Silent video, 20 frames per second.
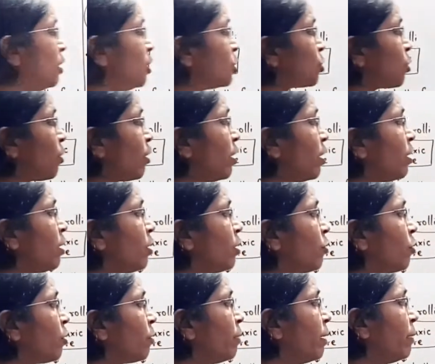So here
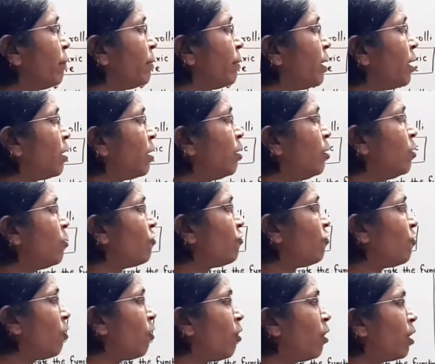you remember,
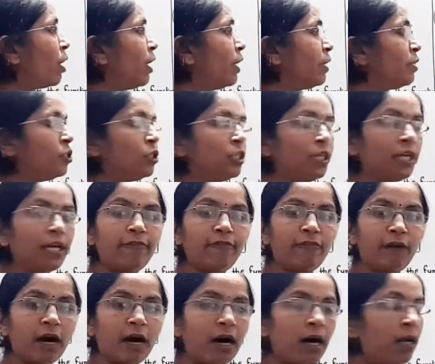fall in
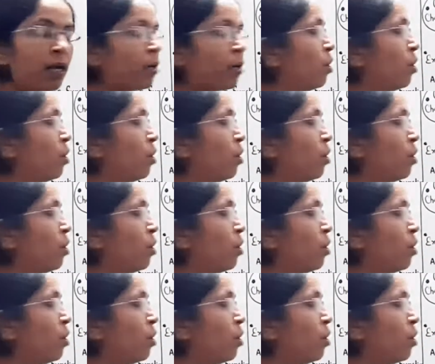GFR